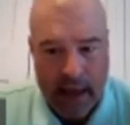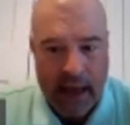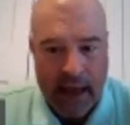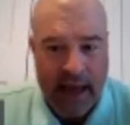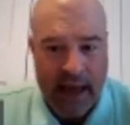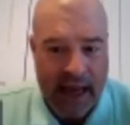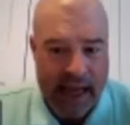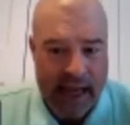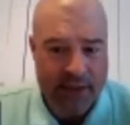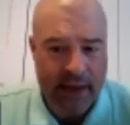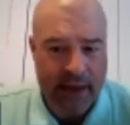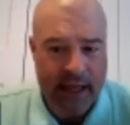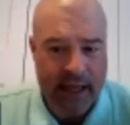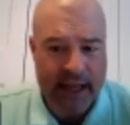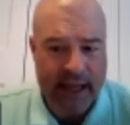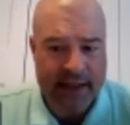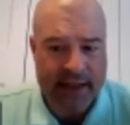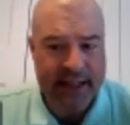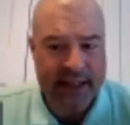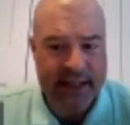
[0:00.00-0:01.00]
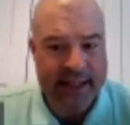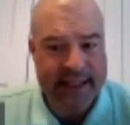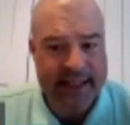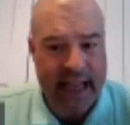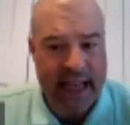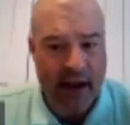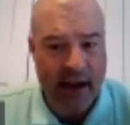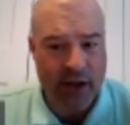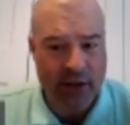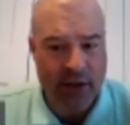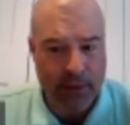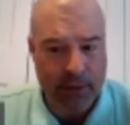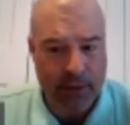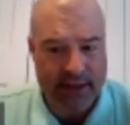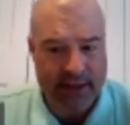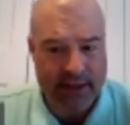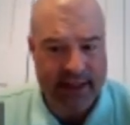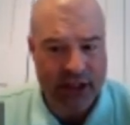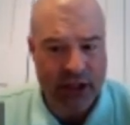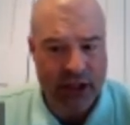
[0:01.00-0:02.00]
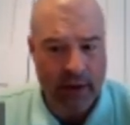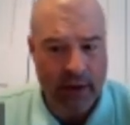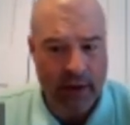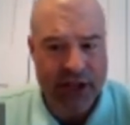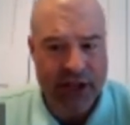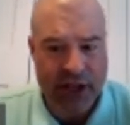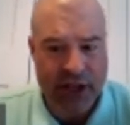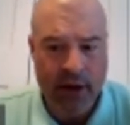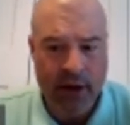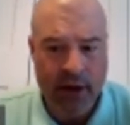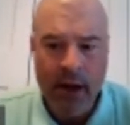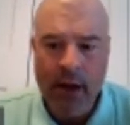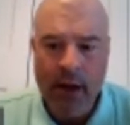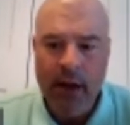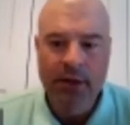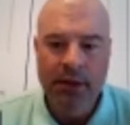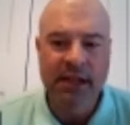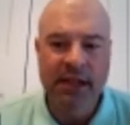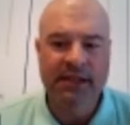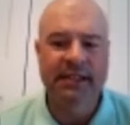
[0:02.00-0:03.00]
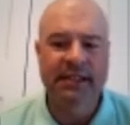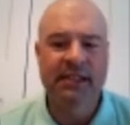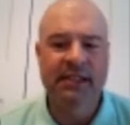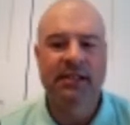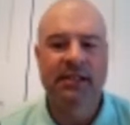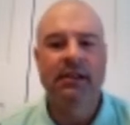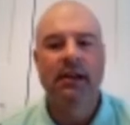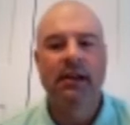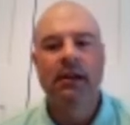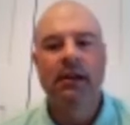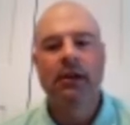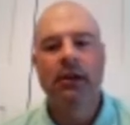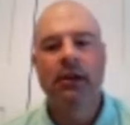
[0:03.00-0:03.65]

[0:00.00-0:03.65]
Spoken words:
And as we get into the stagger split situation, this is,